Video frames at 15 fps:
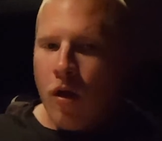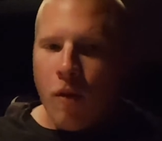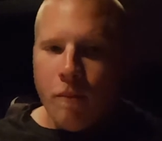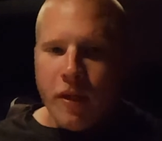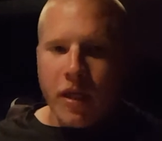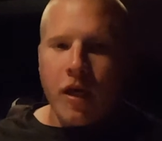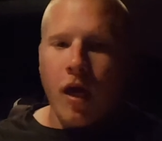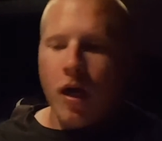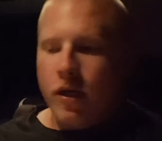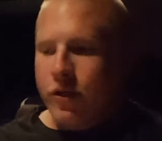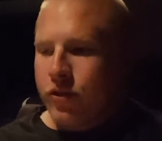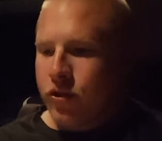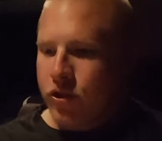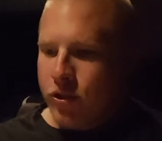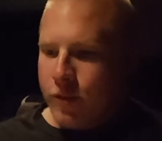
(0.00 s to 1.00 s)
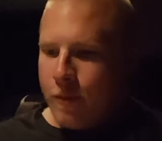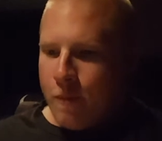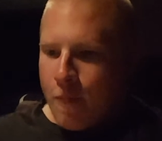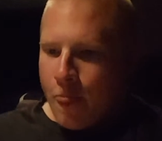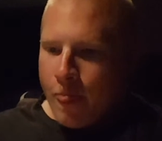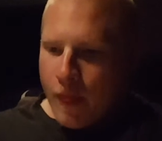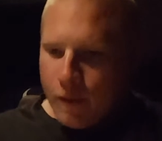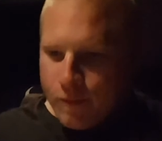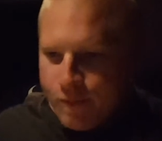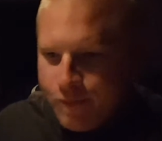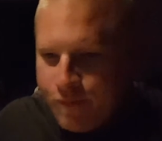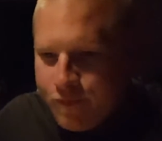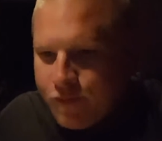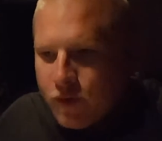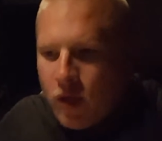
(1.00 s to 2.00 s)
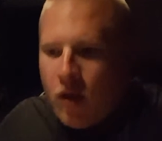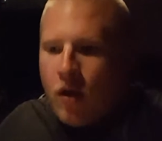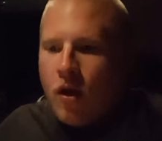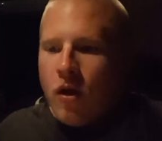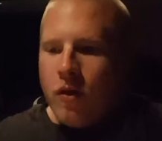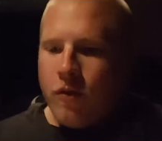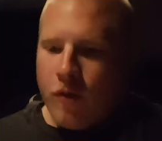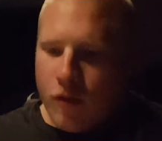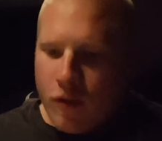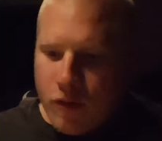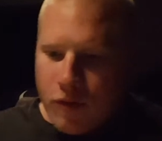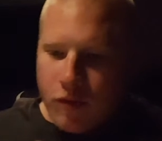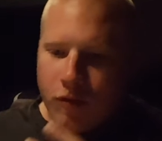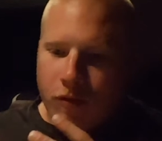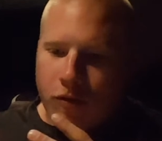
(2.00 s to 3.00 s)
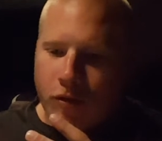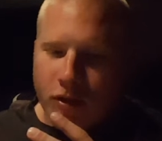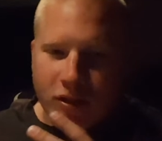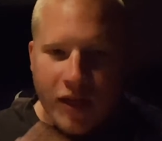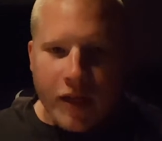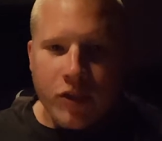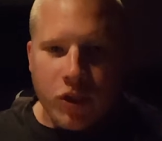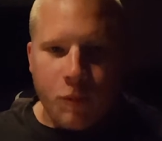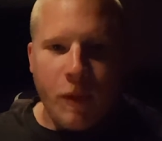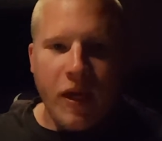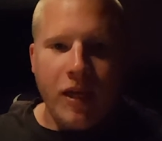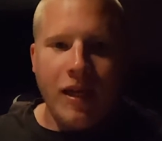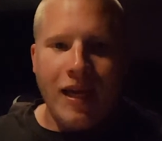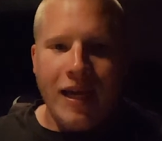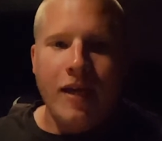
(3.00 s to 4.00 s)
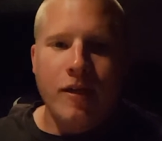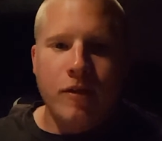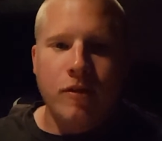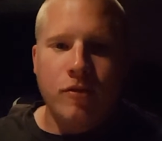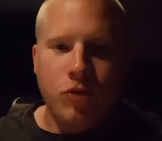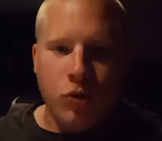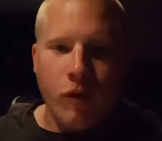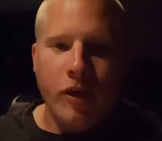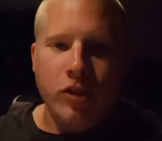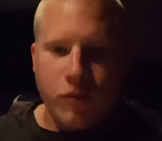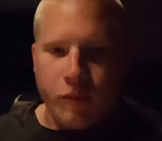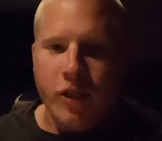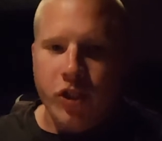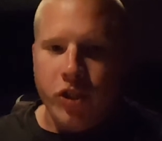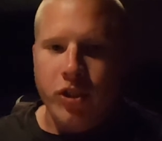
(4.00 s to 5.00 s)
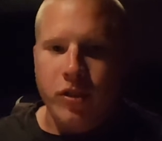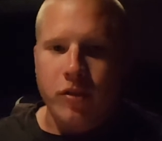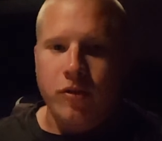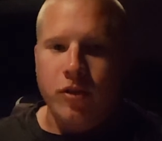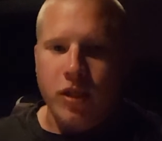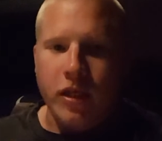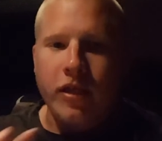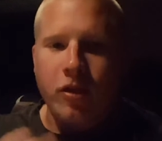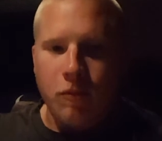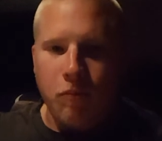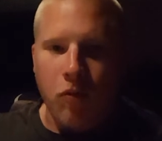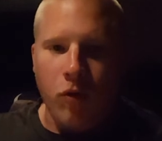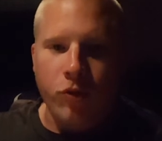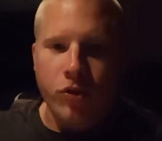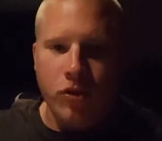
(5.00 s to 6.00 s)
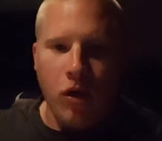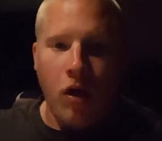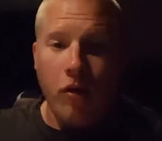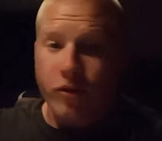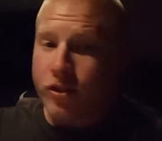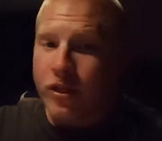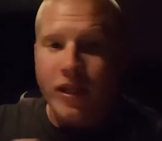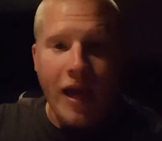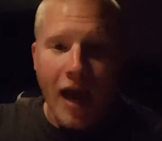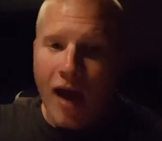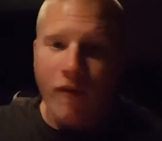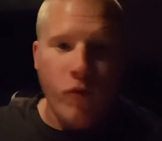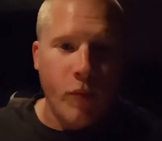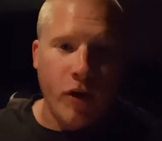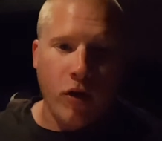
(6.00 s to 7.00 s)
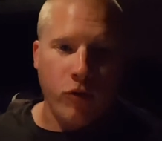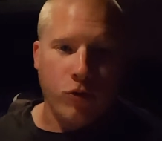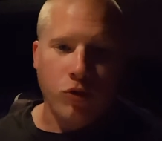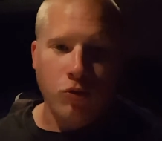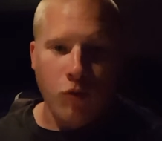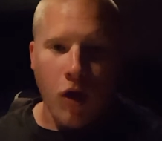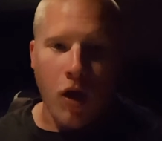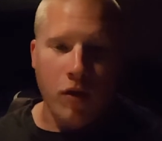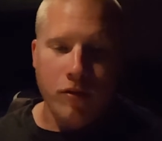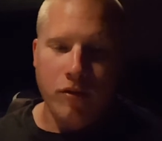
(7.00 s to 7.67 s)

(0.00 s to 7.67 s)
Because the 10-speed Eaton transmissions in the Pro Stars, and they have them in other trucks.